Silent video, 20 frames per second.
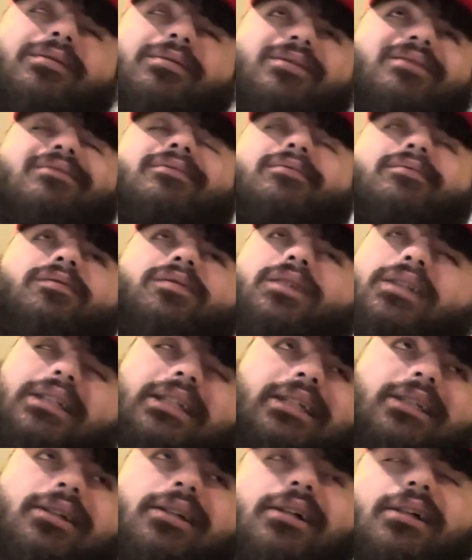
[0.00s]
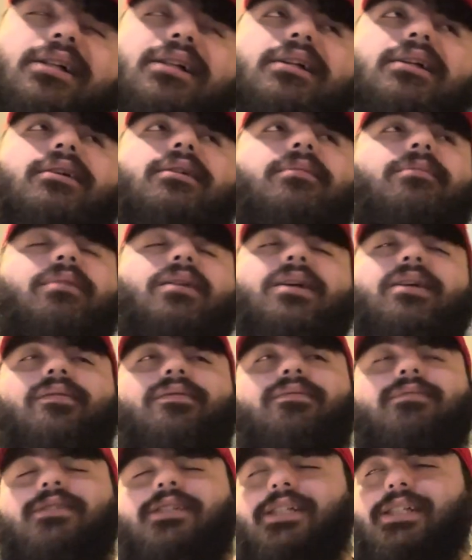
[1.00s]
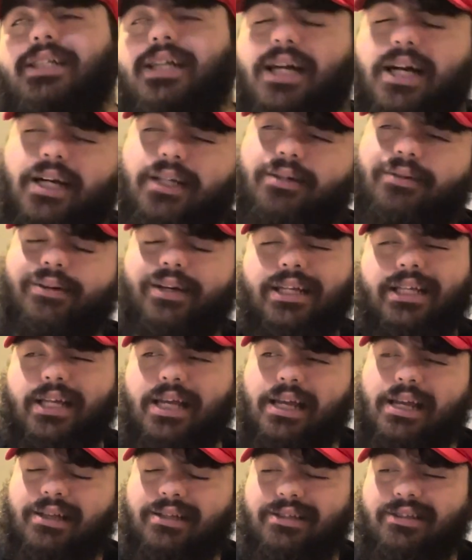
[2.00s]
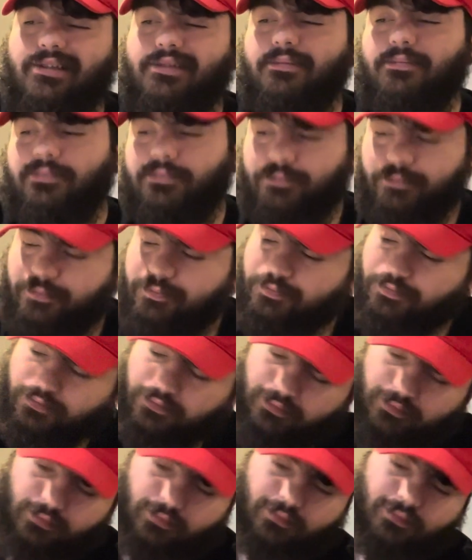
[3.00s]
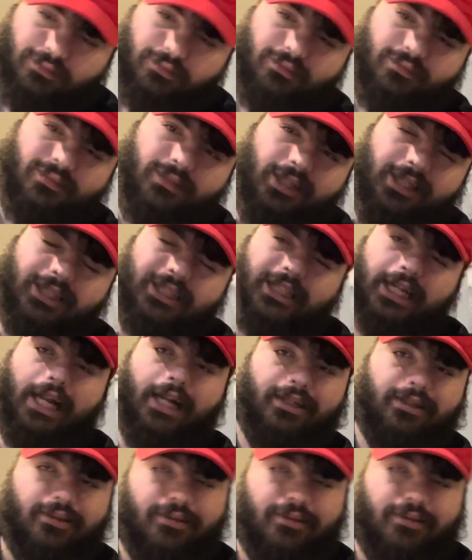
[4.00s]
he was from Philly. But he's from Chicago, I guess. Shout out to